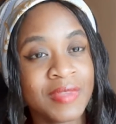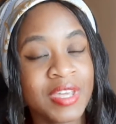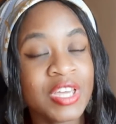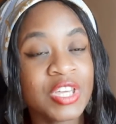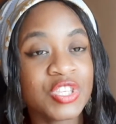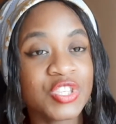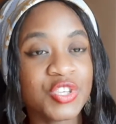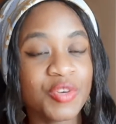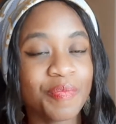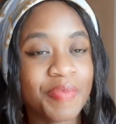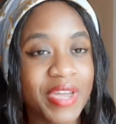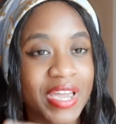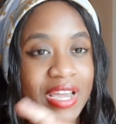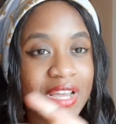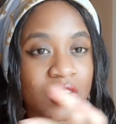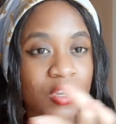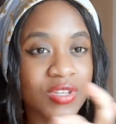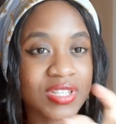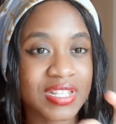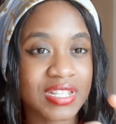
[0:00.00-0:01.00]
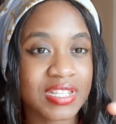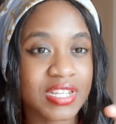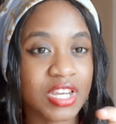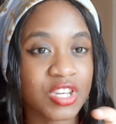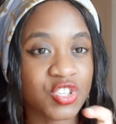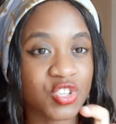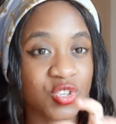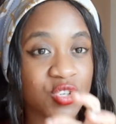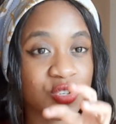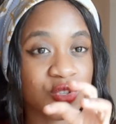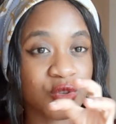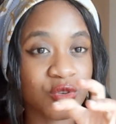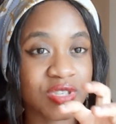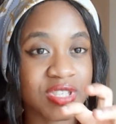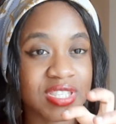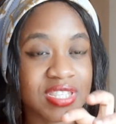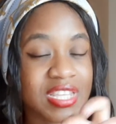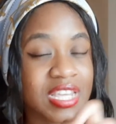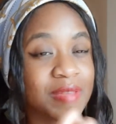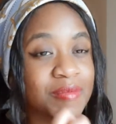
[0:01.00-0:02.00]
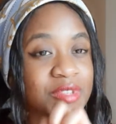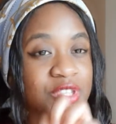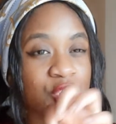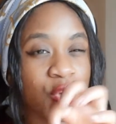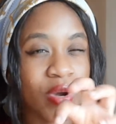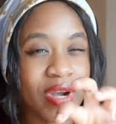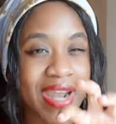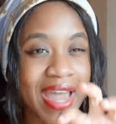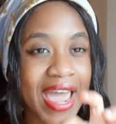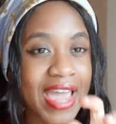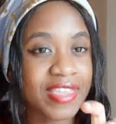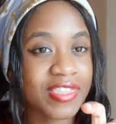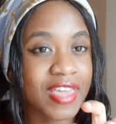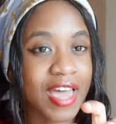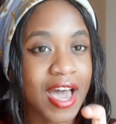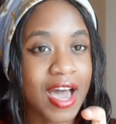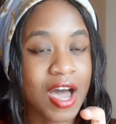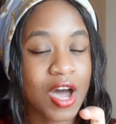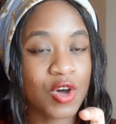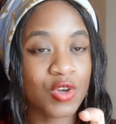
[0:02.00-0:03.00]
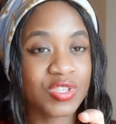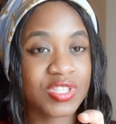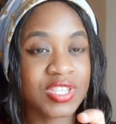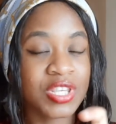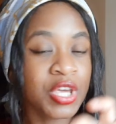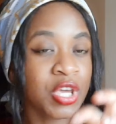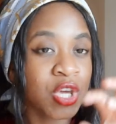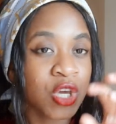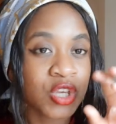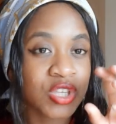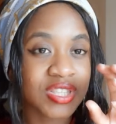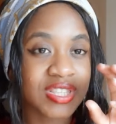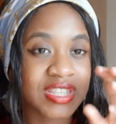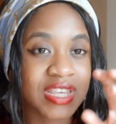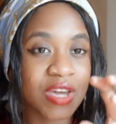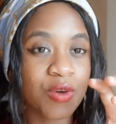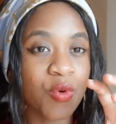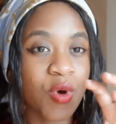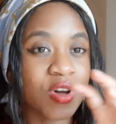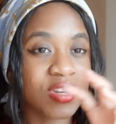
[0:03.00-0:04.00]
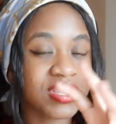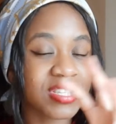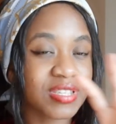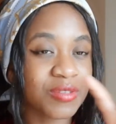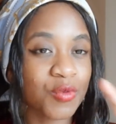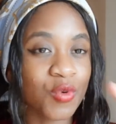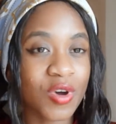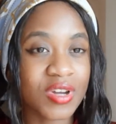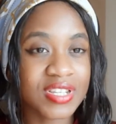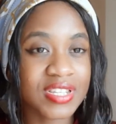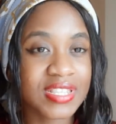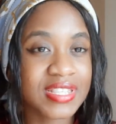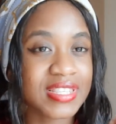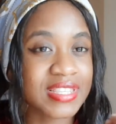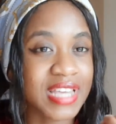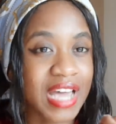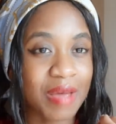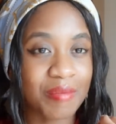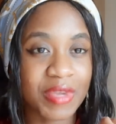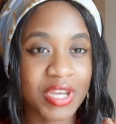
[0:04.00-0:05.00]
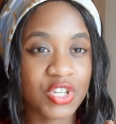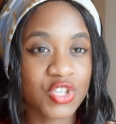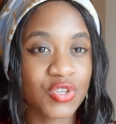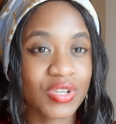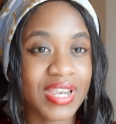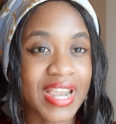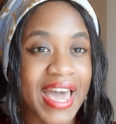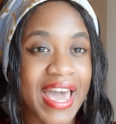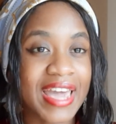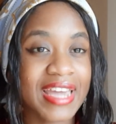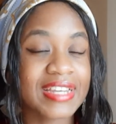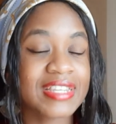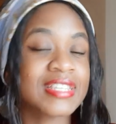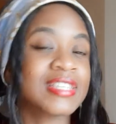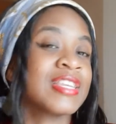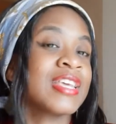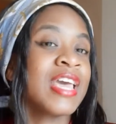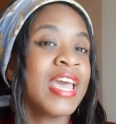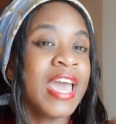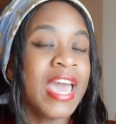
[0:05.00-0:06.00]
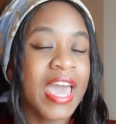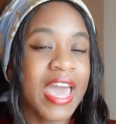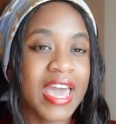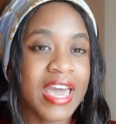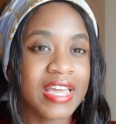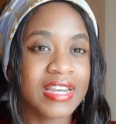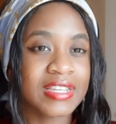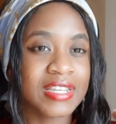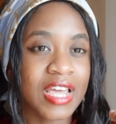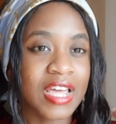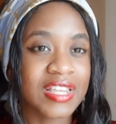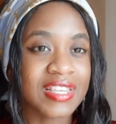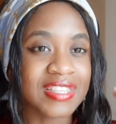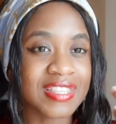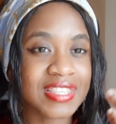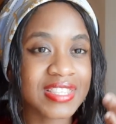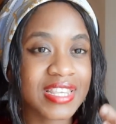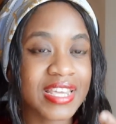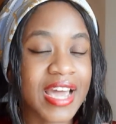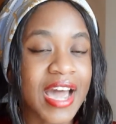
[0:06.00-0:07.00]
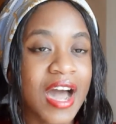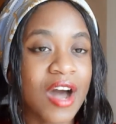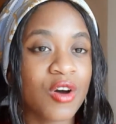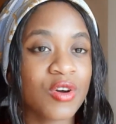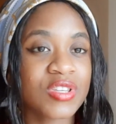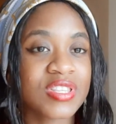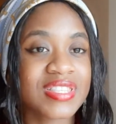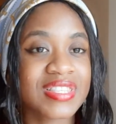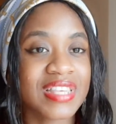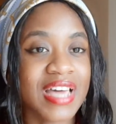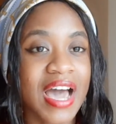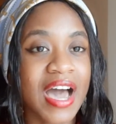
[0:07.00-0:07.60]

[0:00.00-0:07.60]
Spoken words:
So pay close attention to those themes, your ninth house. See what is coming to light, and see how it's